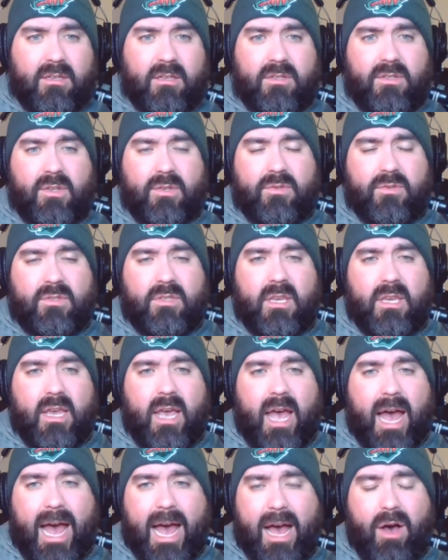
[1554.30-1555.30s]
to see
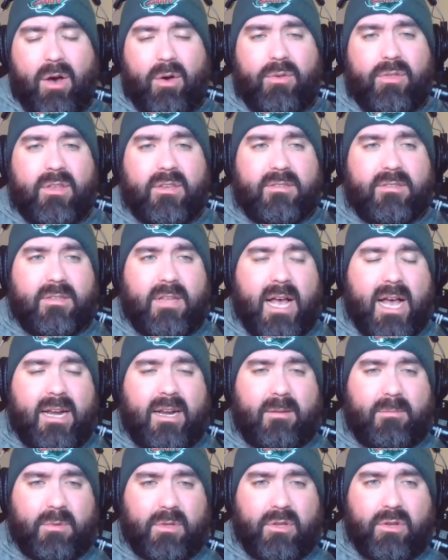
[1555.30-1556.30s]
how this
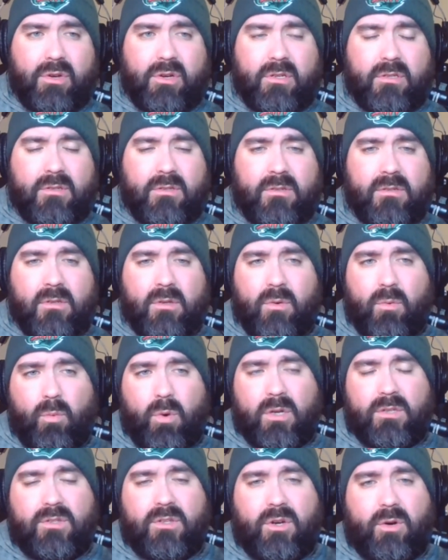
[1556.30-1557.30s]
lineup looks
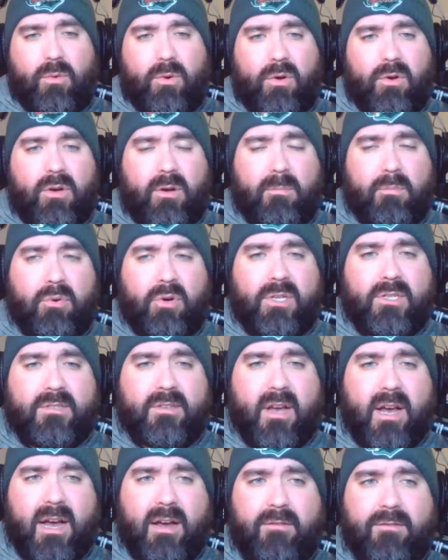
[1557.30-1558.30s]
once Kirill
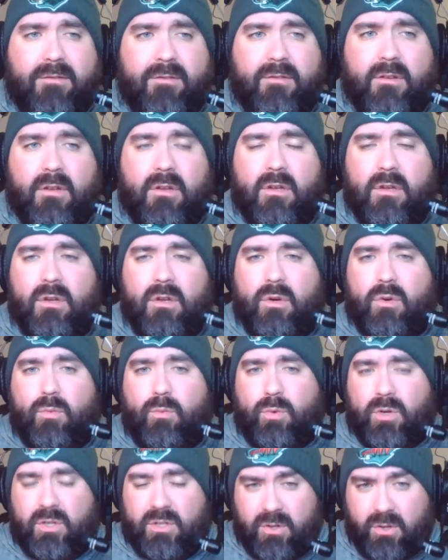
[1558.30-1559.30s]
Kaprizov
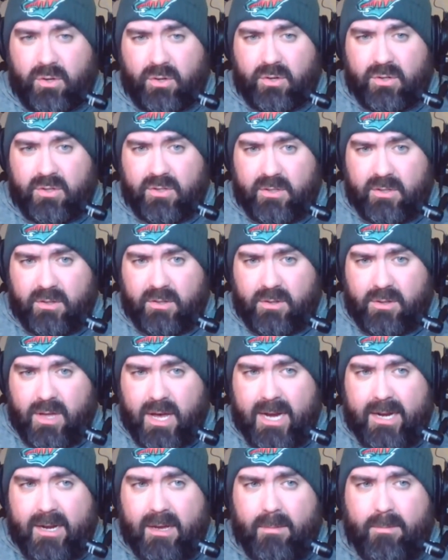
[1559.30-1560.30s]
returns to the
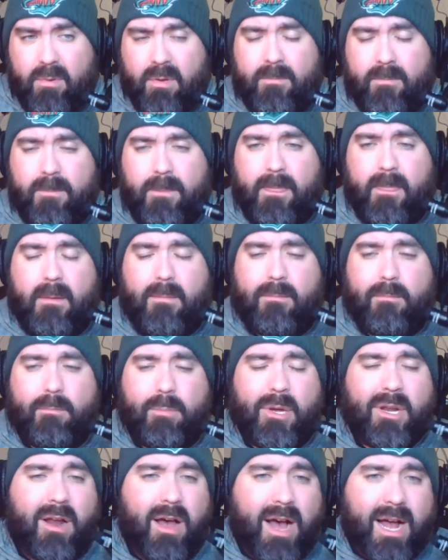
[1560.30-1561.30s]
lineup.
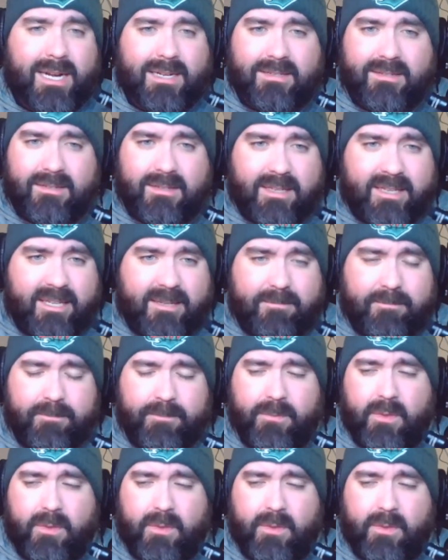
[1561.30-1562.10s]
But honestly,